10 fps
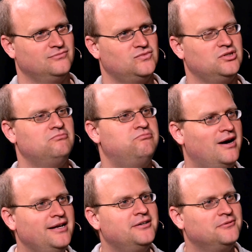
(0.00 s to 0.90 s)
So
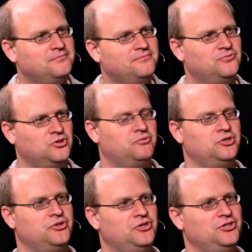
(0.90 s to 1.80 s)
what
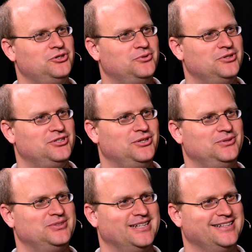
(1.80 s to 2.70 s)
do they do on
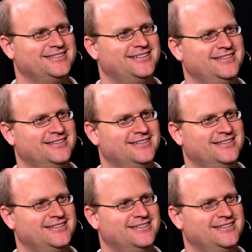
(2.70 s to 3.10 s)
Tuesdays? Huh?